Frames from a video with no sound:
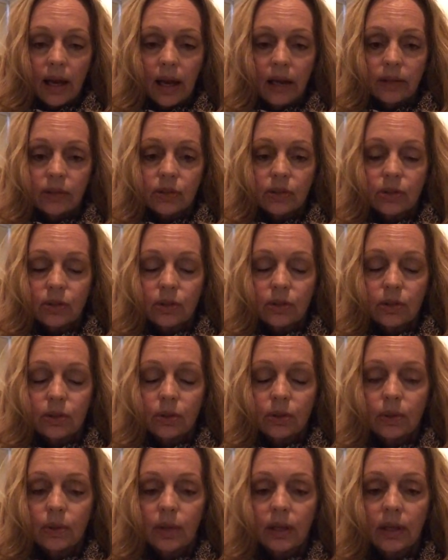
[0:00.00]
And start
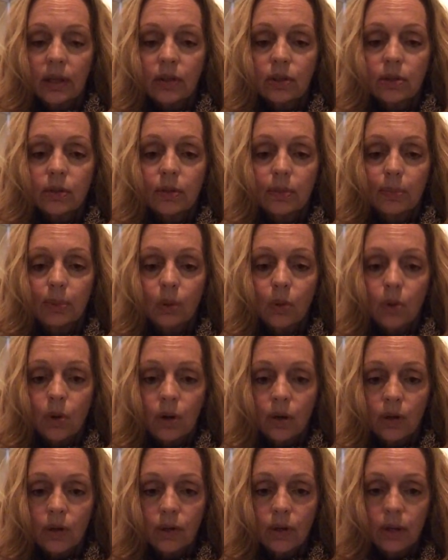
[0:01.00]
to
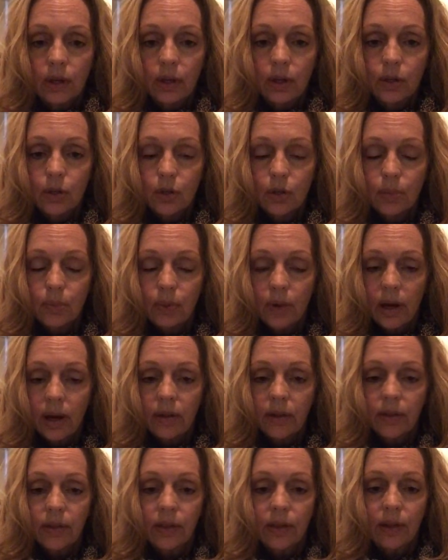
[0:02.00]
explore your breath.
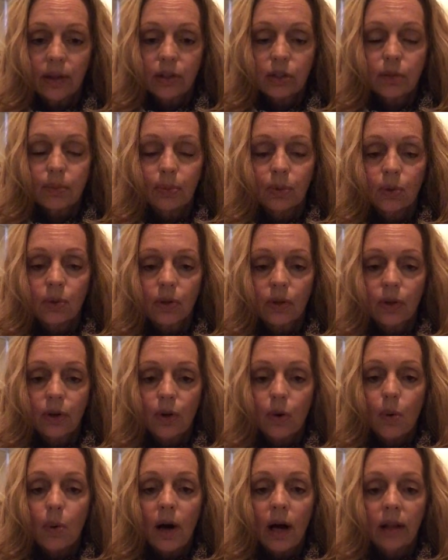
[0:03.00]
Explore the
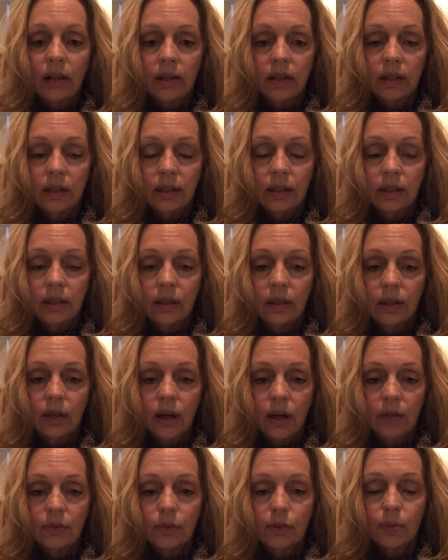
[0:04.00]
quality
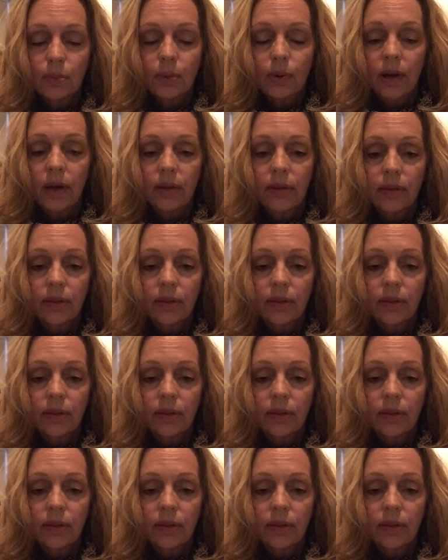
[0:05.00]
of your breath.